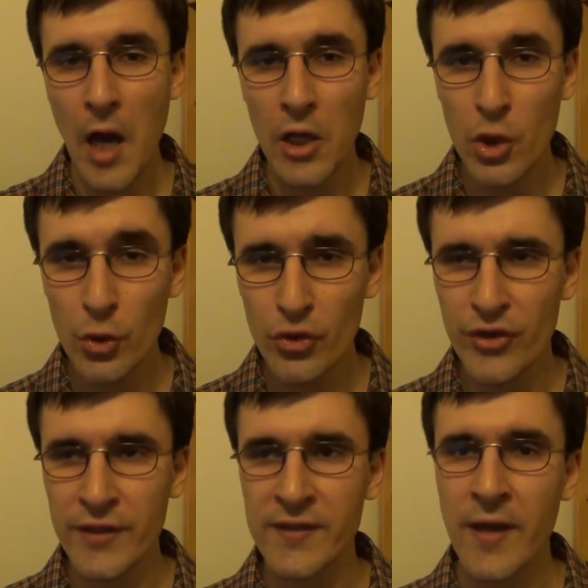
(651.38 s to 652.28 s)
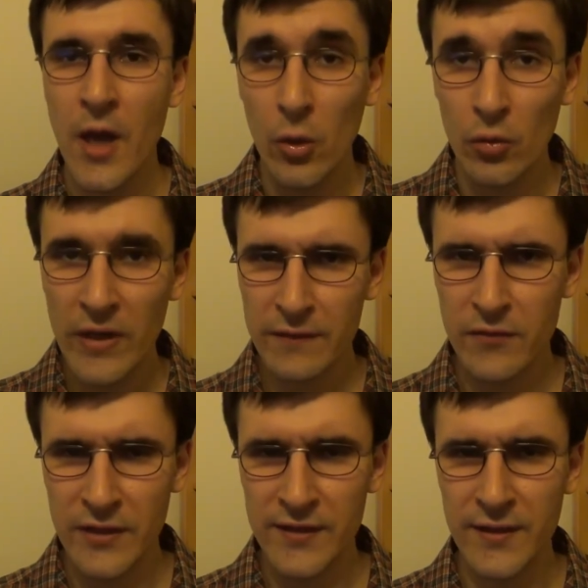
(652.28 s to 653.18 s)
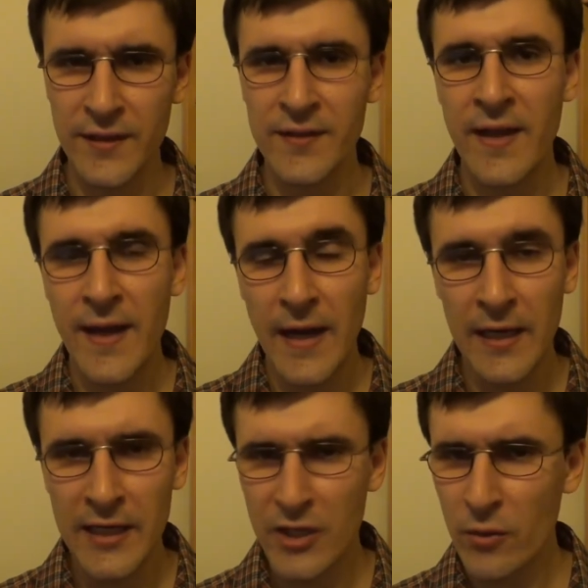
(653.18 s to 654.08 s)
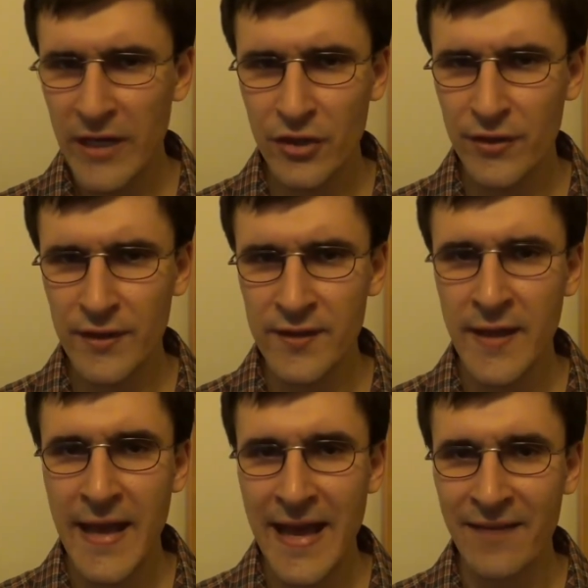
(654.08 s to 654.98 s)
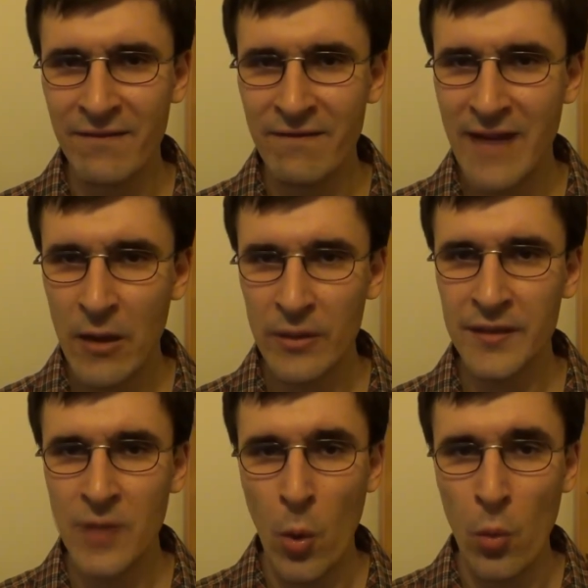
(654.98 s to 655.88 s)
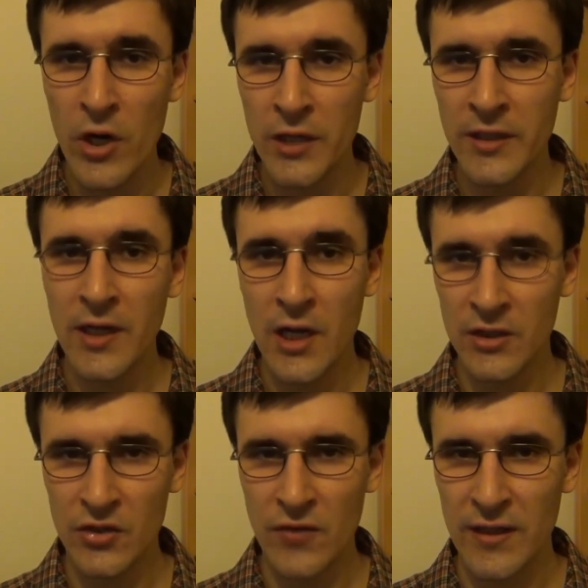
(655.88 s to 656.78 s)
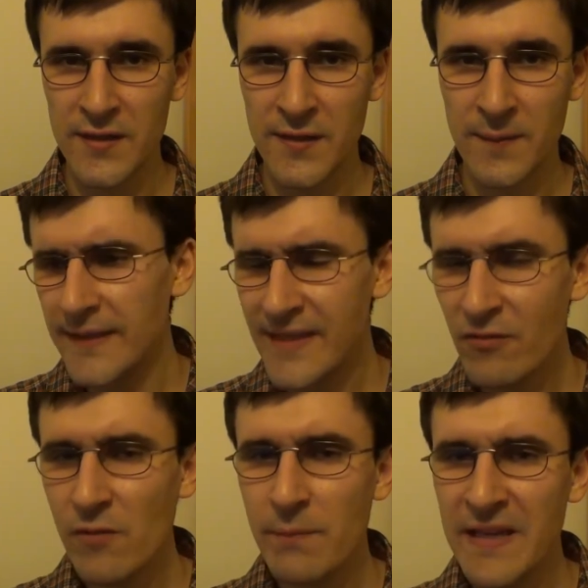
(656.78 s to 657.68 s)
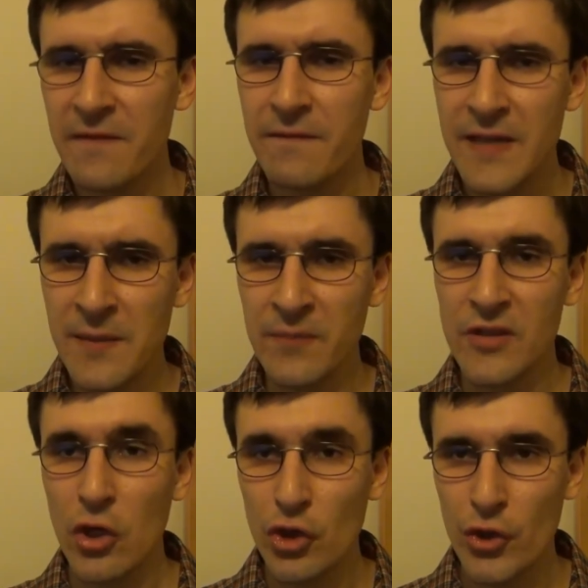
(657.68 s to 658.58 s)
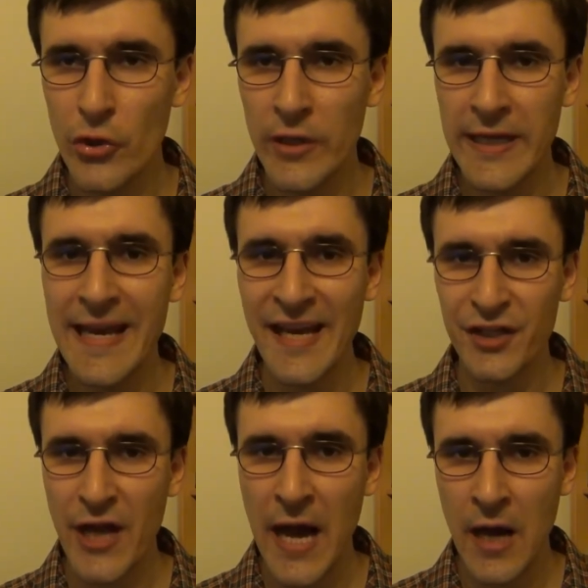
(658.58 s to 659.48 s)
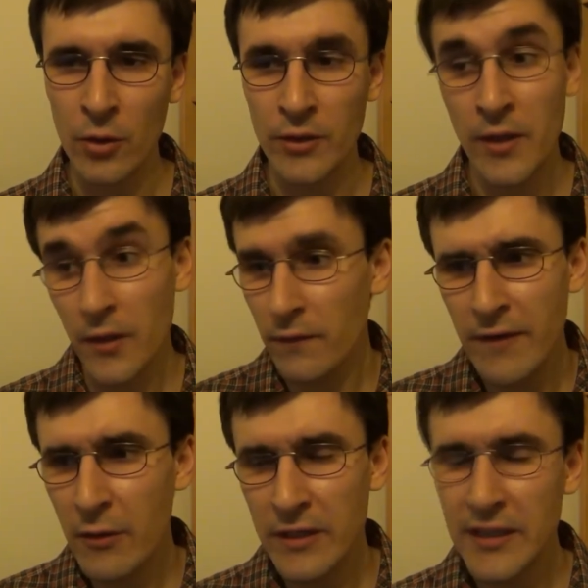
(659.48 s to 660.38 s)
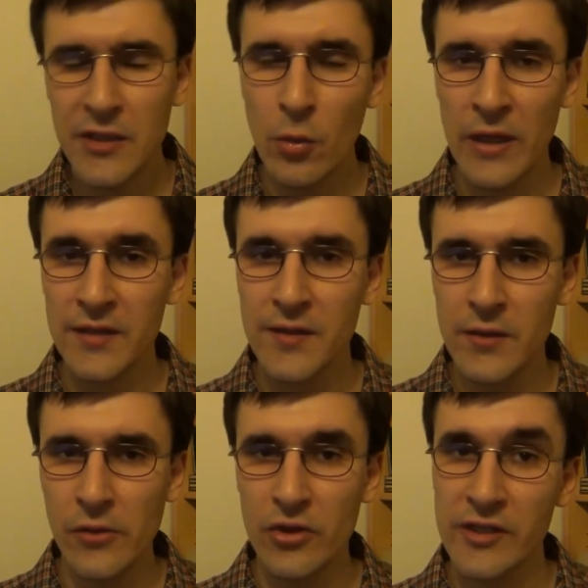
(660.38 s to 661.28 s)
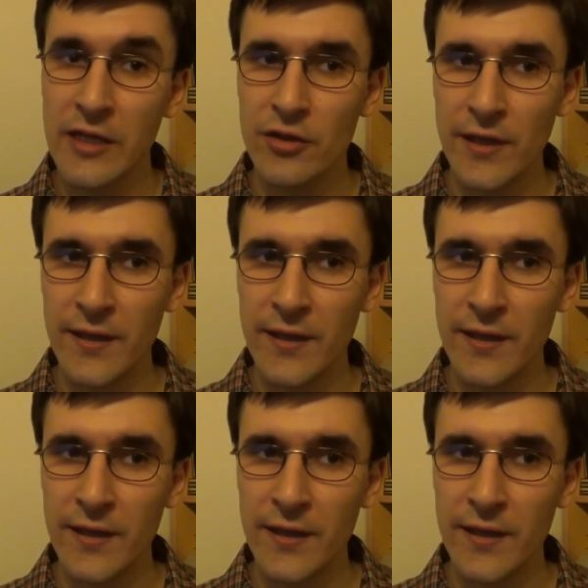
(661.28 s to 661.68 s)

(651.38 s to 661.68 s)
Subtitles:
allusions, references, alliterations, and various word constructs. Several big themes surely edge out, very neat ones too, such